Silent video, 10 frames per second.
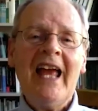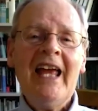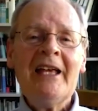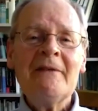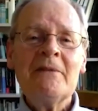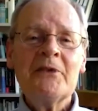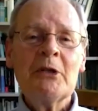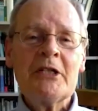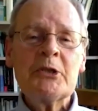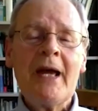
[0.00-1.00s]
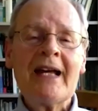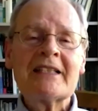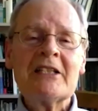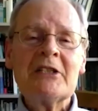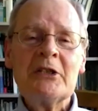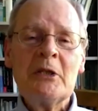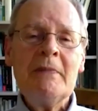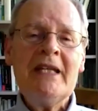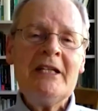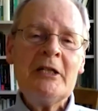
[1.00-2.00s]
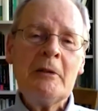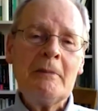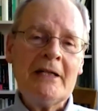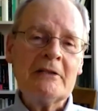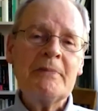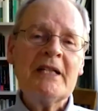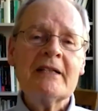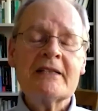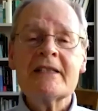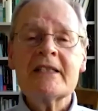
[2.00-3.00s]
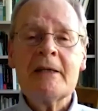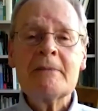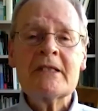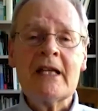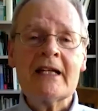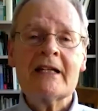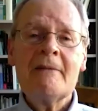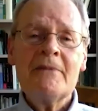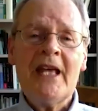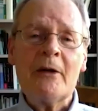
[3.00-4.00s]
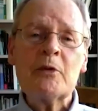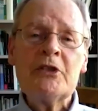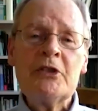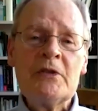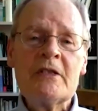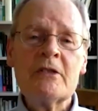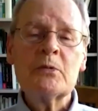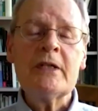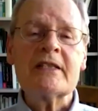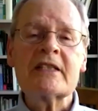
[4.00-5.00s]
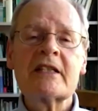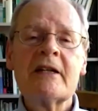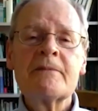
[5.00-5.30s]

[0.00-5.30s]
And they're attracted to the median amount because it seems like that reduces risk.